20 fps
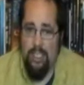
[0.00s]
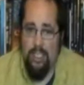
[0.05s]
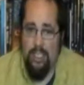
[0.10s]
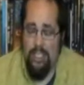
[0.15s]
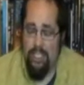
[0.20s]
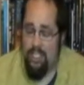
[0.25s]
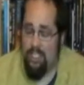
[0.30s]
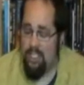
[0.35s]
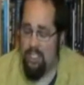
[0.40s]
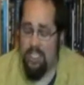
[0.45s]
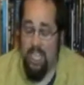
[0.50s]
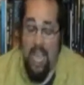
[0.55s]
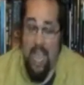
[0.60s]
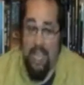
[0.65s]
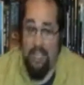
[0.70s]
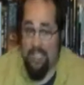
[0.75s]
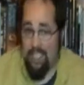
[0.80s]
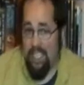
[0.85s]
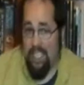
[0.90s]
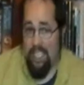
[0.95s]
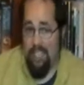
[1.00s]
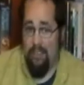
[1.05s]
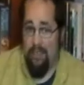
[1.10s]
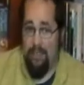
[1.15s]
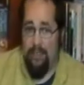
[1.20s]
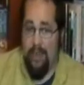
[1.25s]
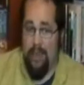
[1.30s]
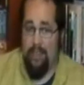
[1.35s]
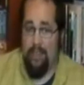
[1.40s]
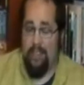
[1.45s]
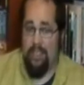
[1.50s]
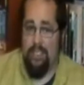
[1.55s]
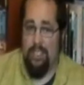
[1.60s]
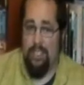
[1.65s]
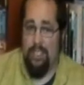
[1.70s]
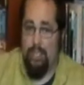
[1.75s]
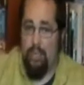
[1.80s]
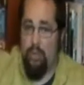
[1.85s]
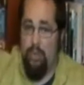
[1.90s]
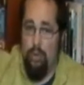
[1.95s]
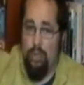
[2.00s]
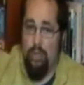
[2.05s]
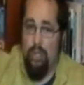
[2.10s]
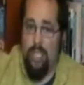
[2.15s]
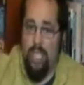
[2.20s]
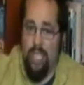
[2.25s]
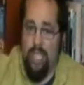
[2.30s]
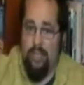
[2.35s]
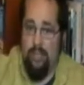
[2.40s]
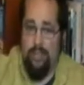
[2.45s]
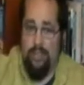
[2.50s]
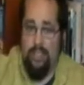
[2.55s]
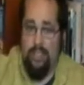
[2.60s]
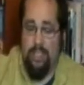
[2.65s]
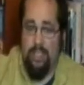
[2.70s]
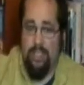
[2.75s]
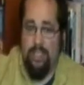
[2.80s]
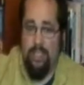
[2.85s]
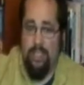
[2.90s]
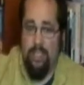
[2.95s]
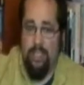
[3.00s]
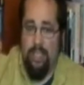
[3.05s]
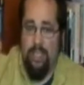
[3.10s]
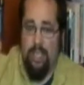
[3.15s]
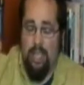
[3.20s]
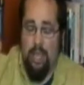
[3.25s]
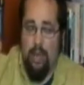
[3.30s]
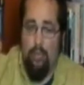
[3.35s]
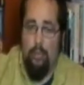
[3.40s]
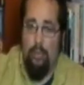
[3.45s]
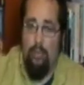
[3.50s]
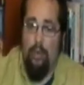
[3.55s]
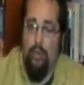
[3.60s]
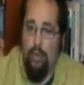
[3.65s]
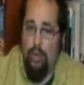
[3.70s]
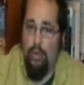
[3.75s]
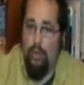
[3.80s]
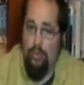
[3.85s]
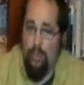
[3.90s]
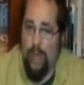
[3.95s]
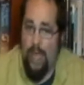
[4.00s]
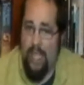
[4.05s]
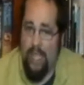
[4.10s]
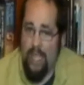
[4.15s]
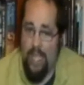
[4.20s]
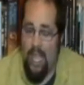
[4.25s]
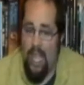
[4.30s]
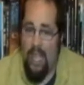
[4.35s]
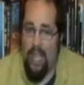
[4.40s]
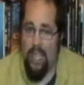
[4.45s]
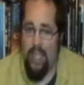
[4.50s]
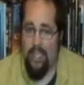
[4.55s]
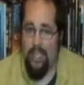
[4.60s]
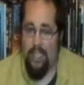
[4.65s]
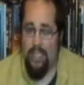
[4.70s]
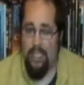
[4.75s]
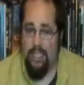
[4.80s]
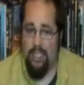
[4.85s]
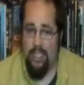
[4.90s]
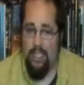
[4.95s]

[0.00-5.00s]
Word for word: Jesus is asking the Pharisees, who leaves approved by God?